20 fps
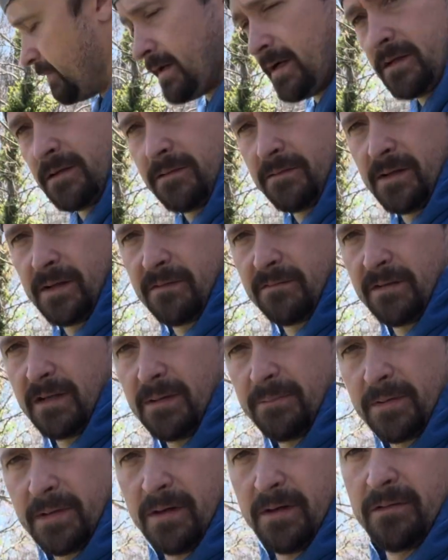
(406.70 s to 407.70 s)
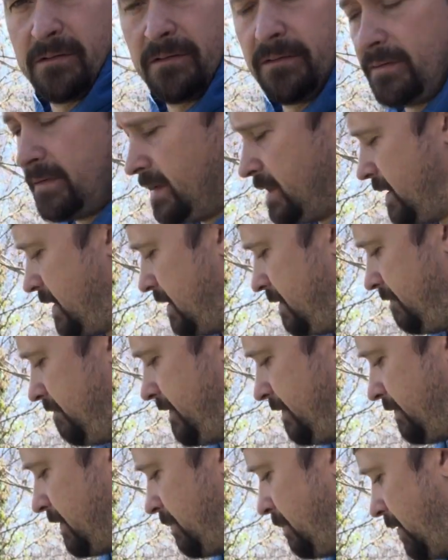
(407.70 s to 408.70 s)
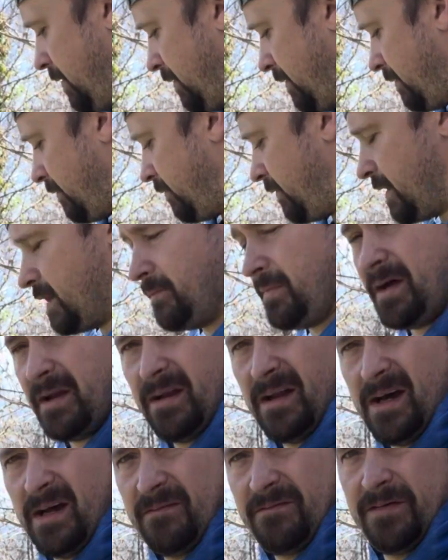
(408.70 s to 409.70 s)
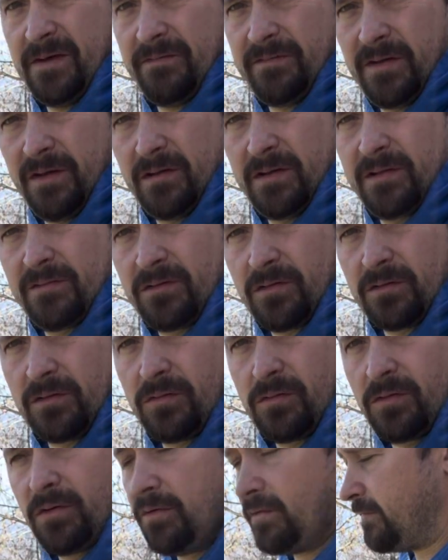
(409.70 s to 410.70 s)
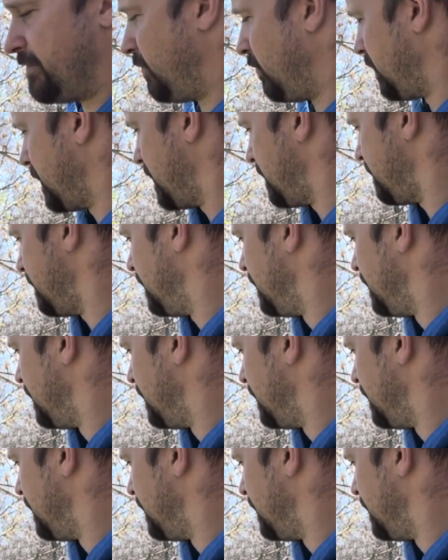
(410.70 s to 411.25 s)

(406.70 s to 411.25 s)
got this thing set up at 150 bar, run about 950 on these El Toros 40s,